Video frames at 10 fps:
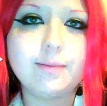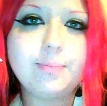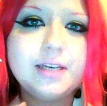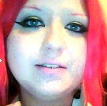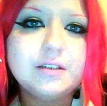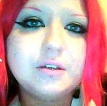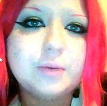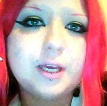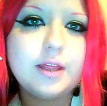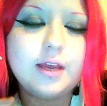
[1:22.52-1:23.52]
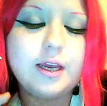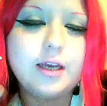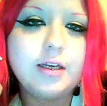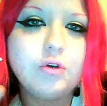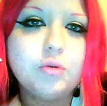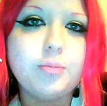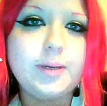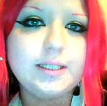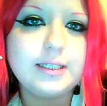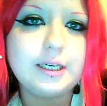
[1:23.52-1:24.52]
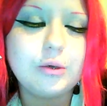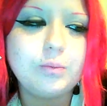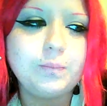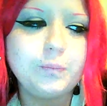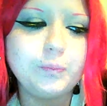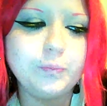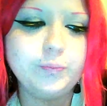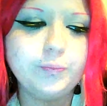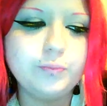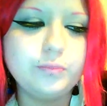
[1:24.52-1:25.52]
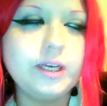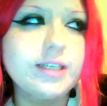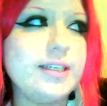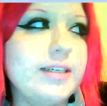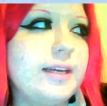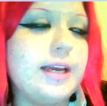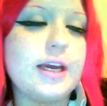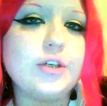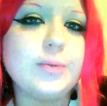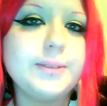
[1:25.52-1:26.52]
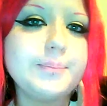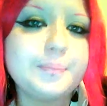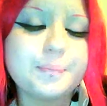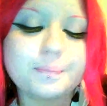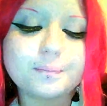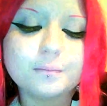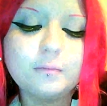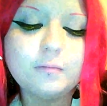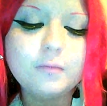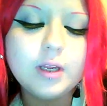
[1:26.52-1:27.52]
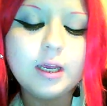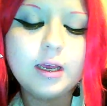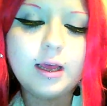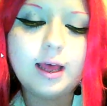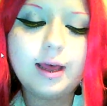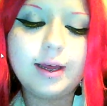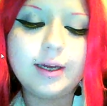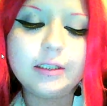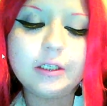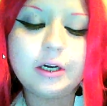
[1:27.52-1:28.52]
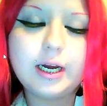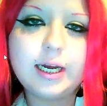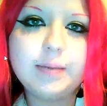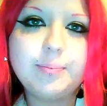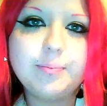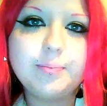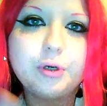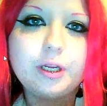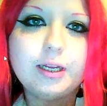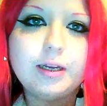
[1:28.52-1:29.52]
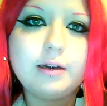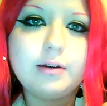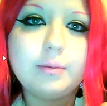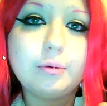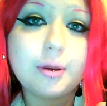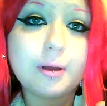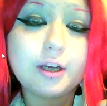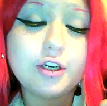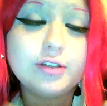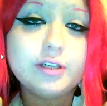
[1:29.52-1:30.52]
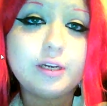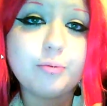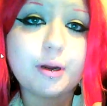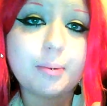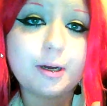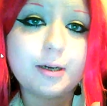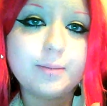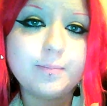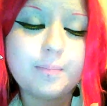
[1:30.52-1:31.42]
pierced it with a normal piercing needle, a 16 gauge one, and I used a labret bar.